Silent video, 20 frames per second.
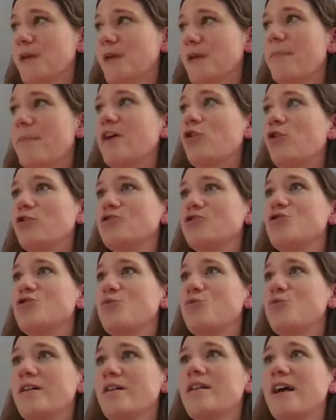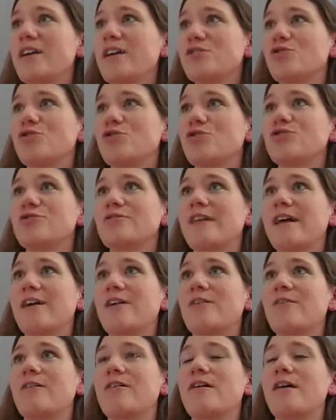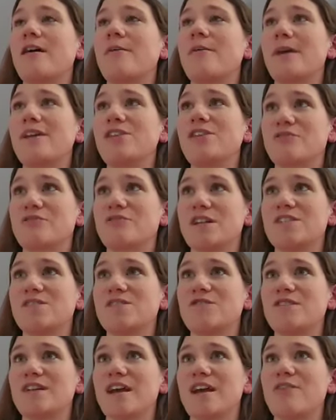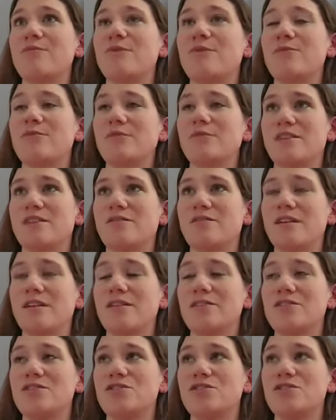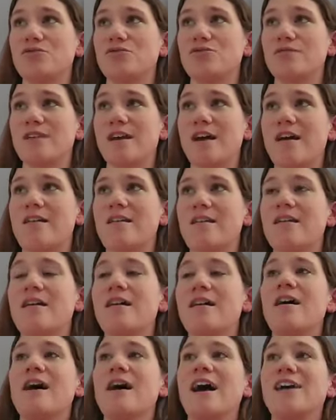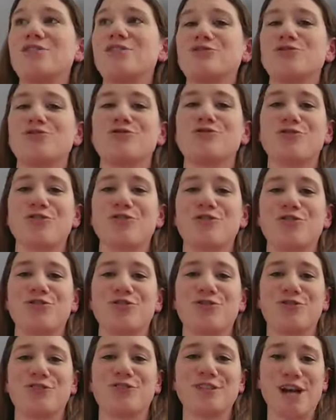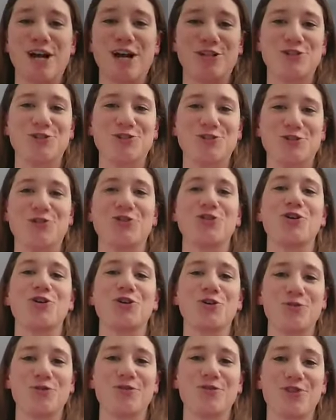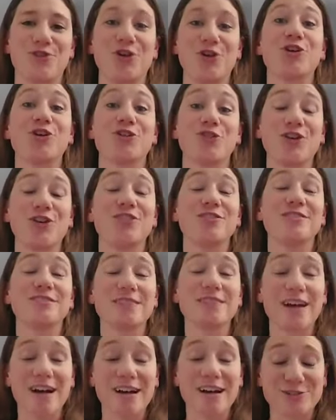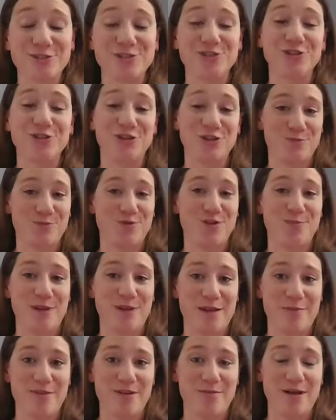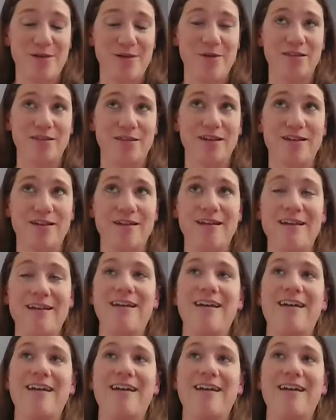my older one. I told her, like, on my transfer day, we were leaving to go do that. I told her that the doctors are going to go, their doctors are going to put a baby in my belly.